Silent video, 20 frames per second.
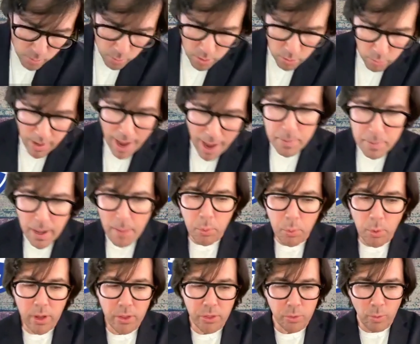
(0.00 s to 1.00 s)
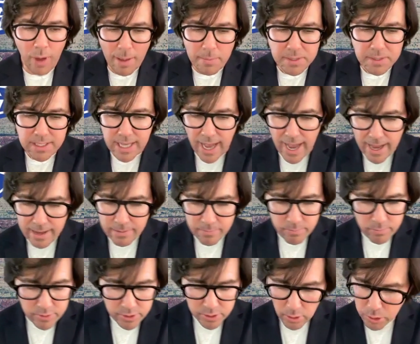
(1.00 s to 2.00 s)
We'll wrap up with website,
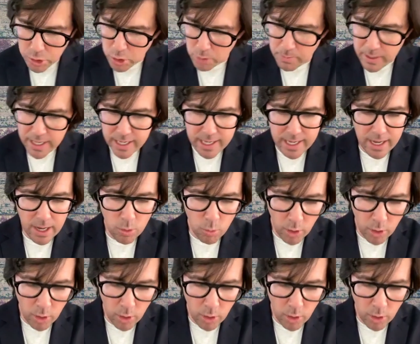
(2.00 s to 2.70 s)
social media.